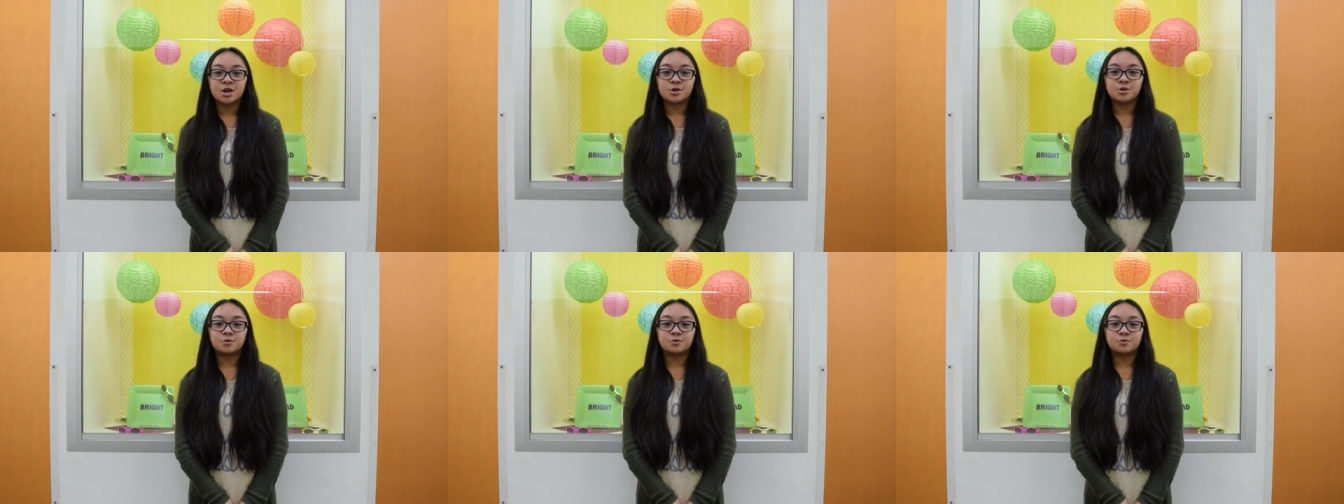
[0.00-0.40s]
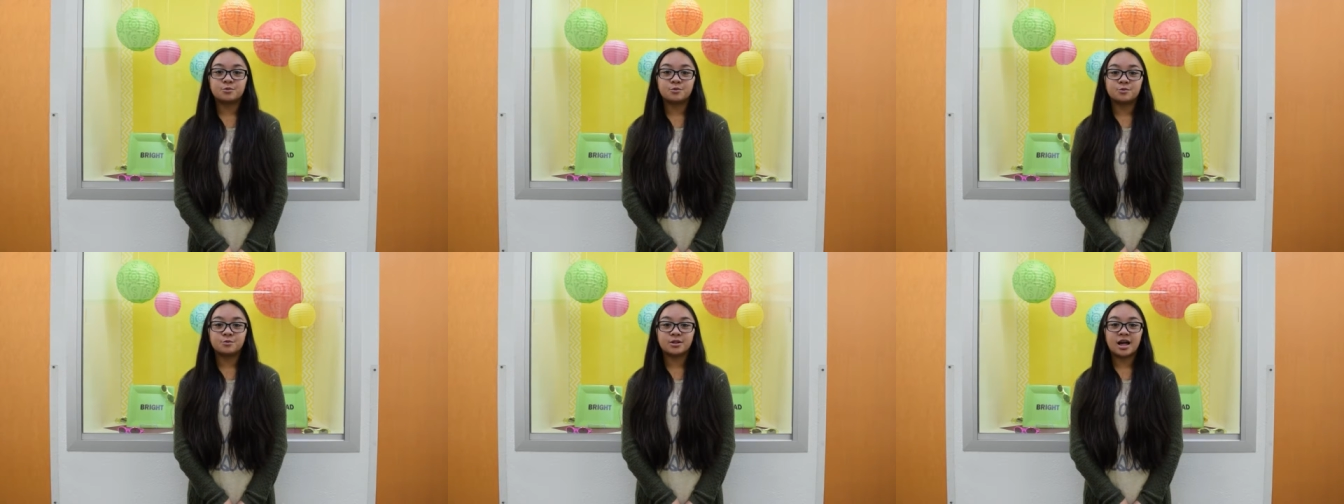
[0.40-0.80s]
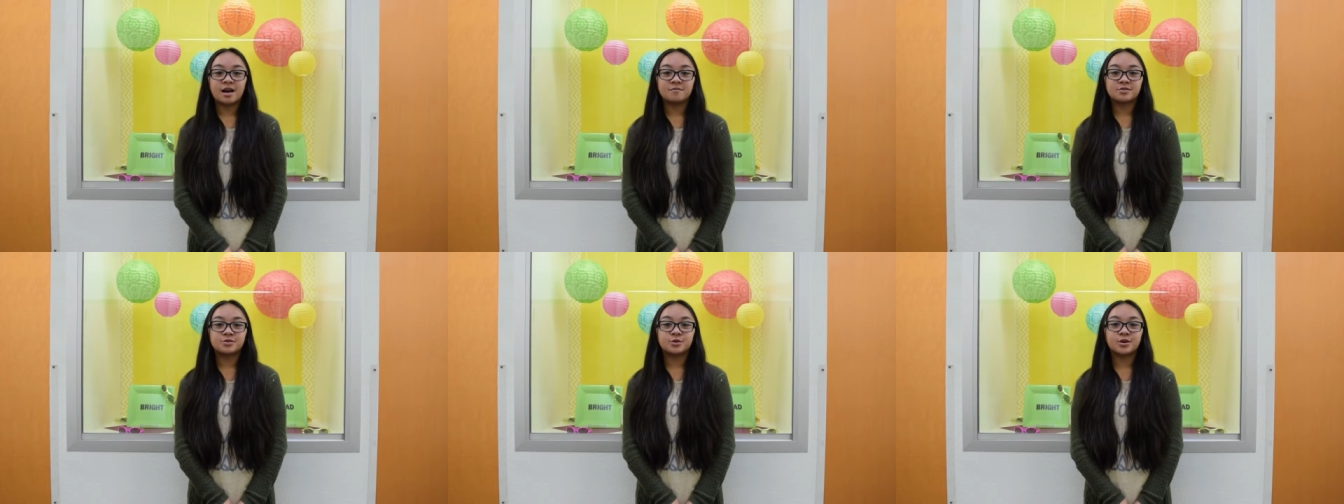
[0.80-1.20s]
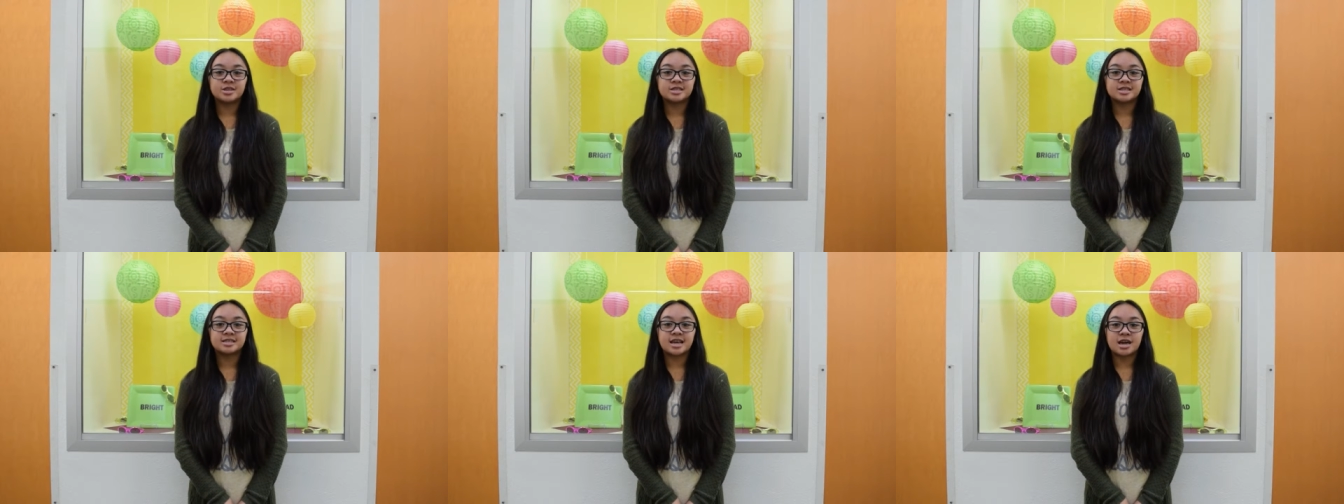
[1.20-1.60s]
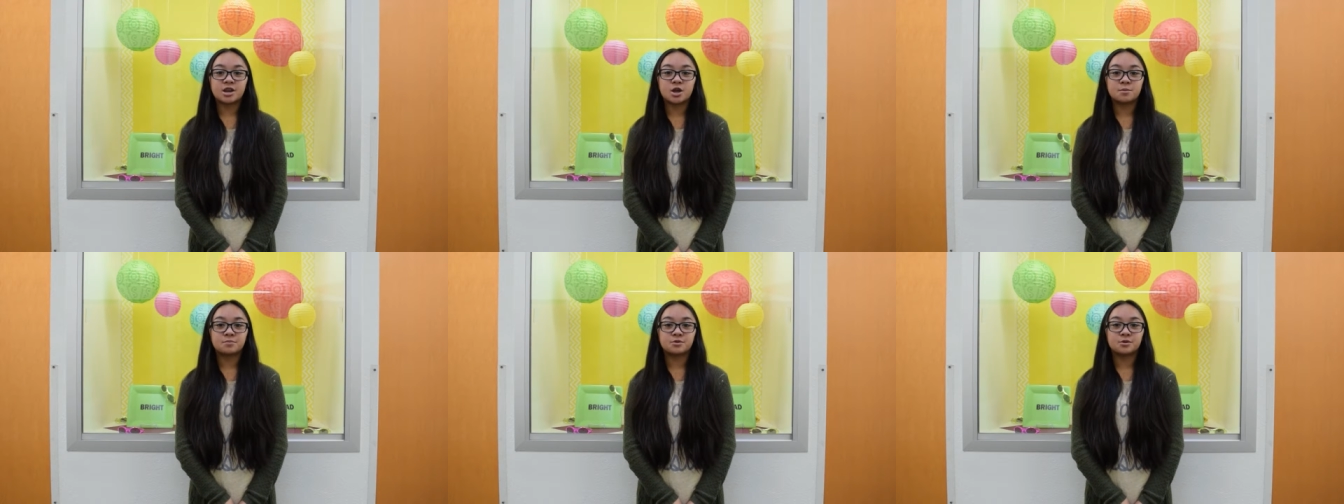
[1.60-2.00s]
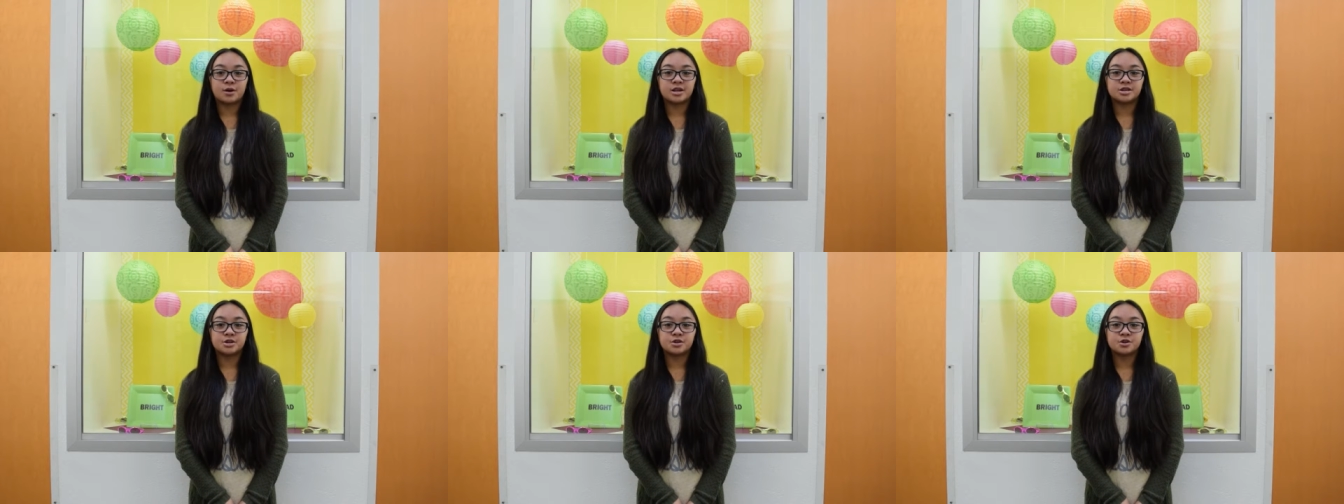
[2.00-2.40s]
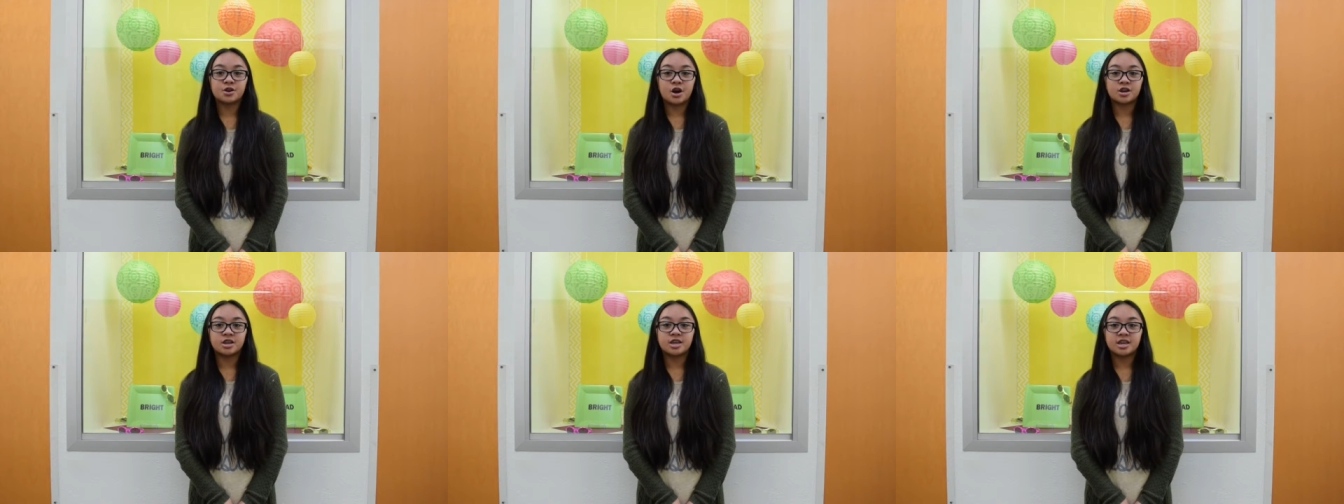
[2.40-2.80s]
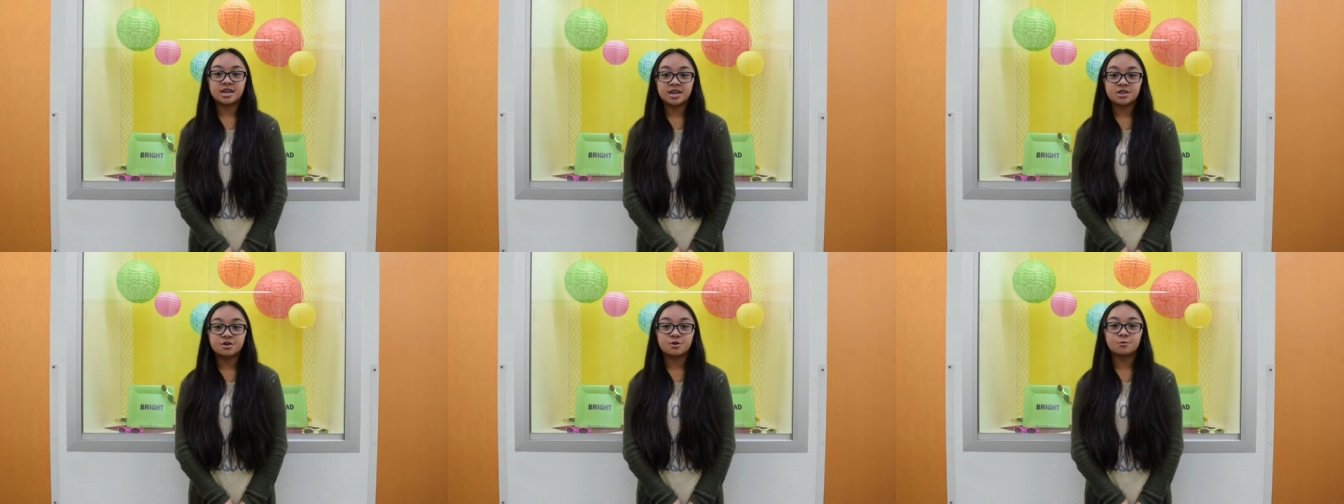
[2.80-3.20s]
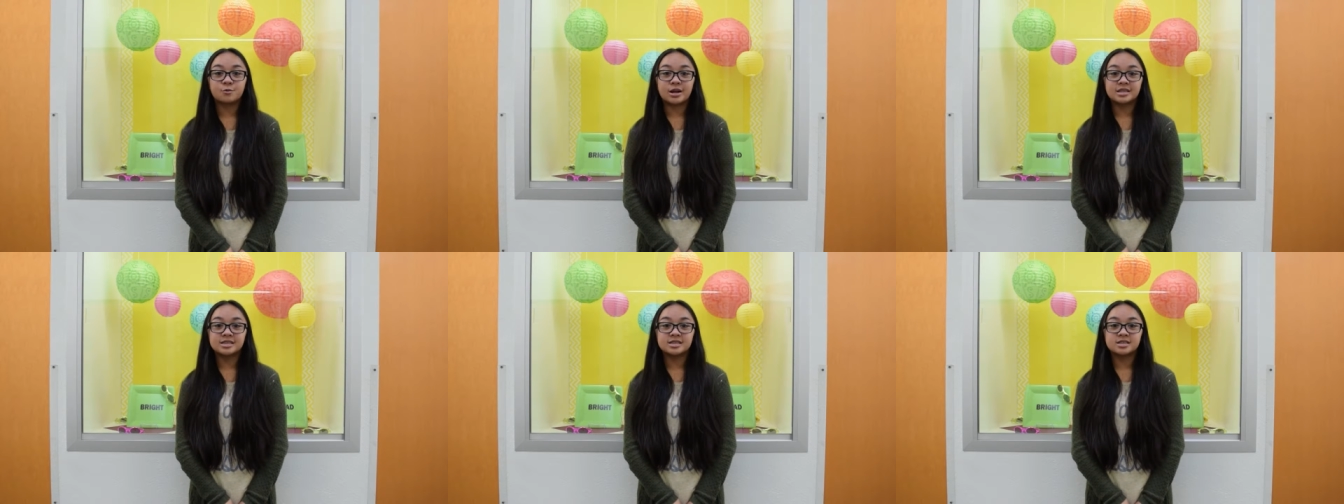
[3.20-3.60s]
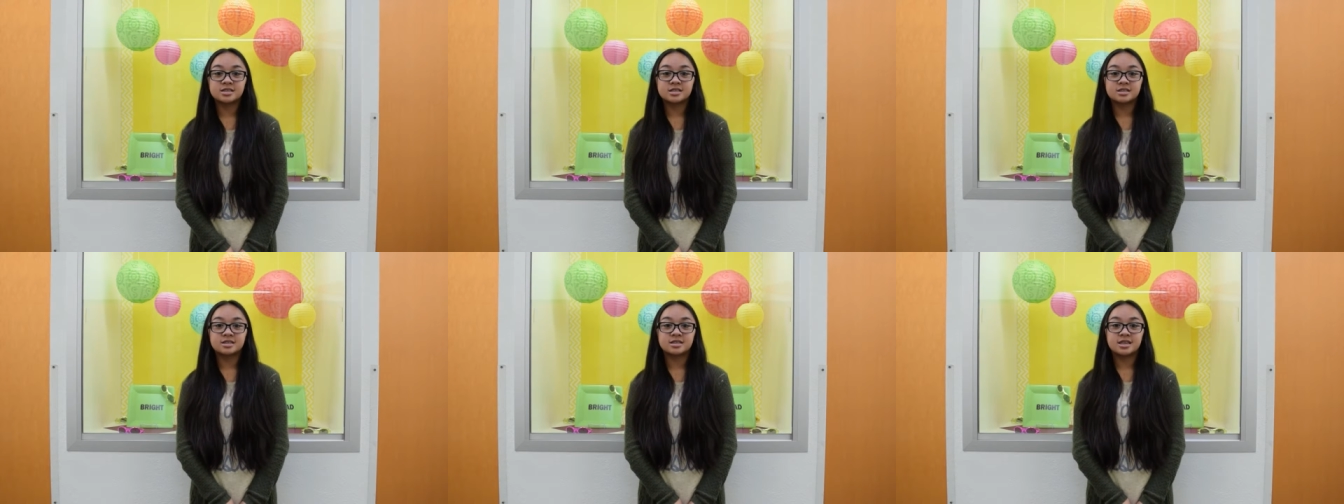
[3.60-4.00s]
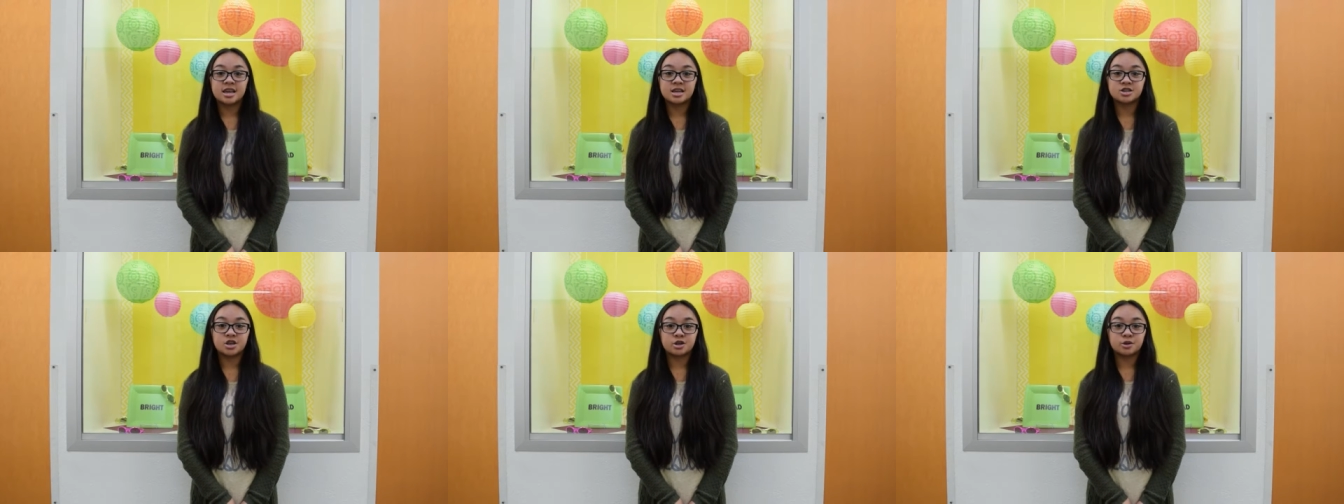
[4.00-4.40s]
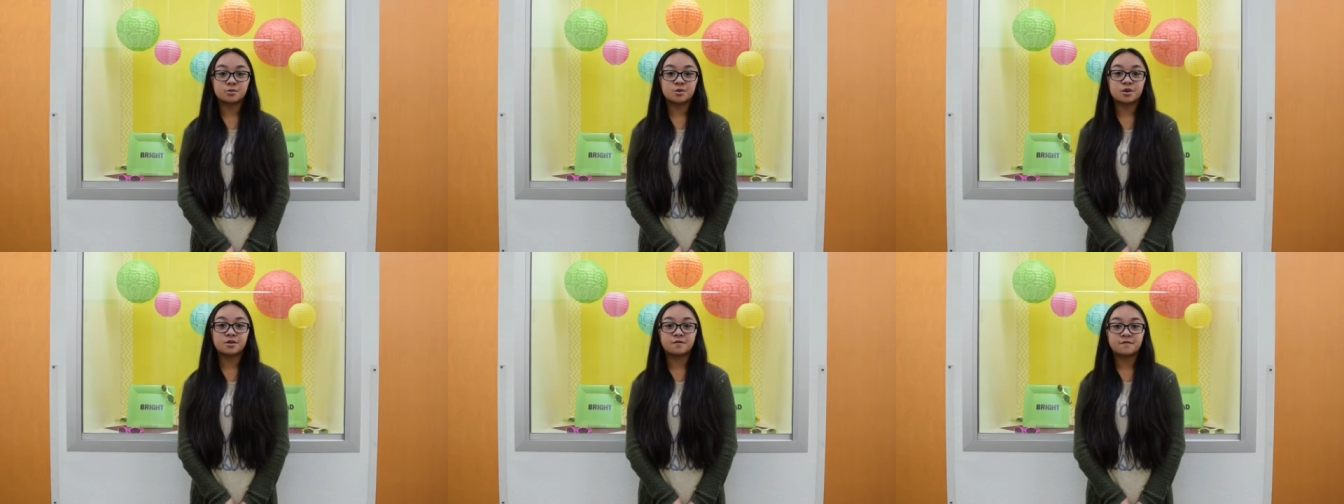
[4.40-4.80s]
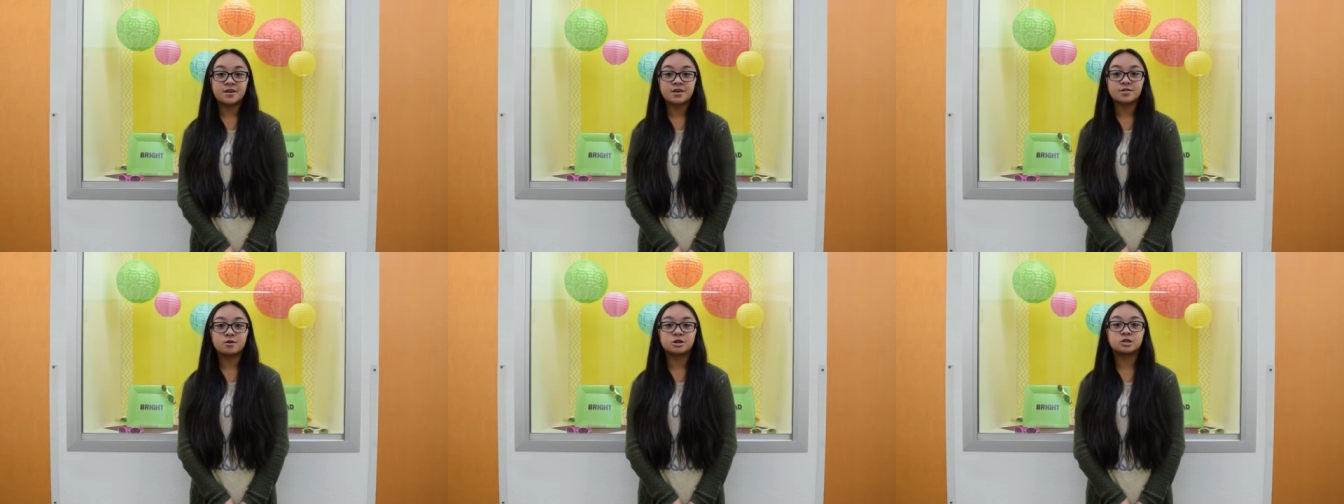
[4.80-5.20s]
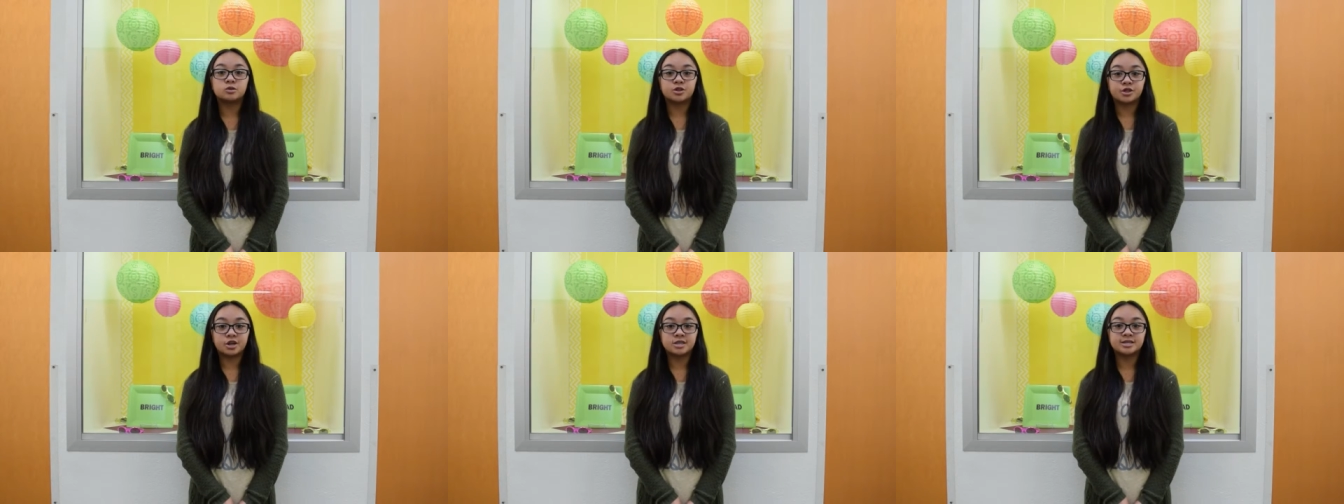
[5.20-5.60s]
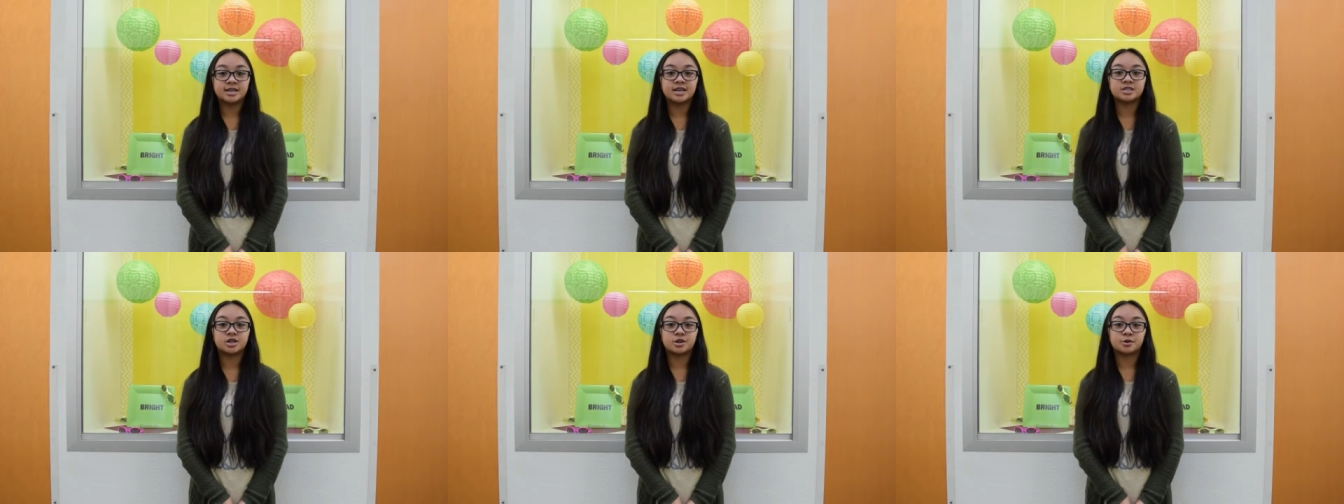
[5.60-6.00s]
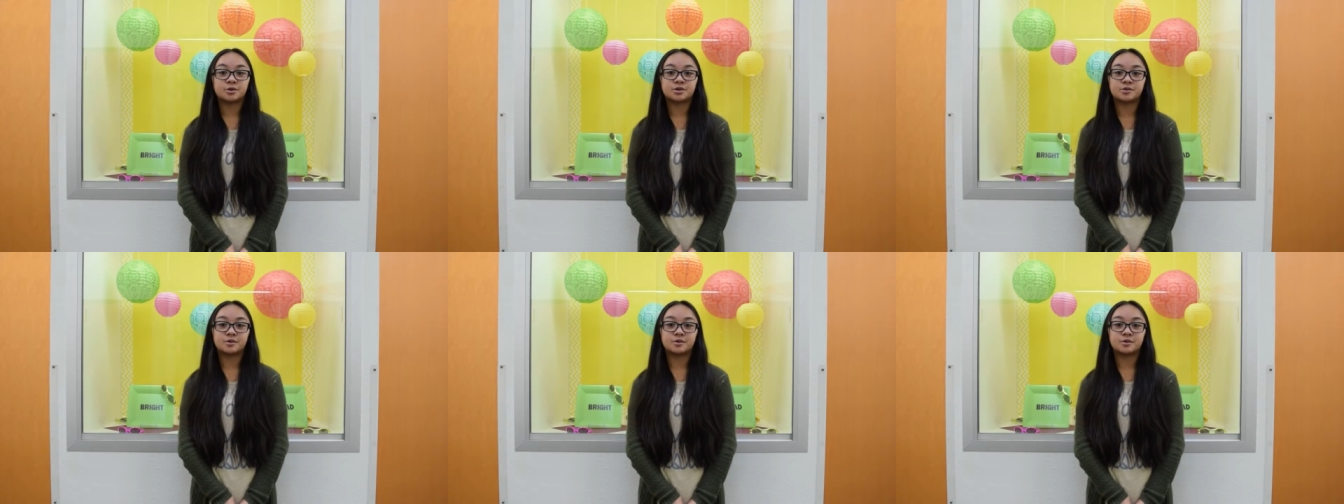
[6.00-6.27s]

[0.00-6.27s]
You will have the choice to sign up to audition on either Wednesday, January 25th or Thursday, January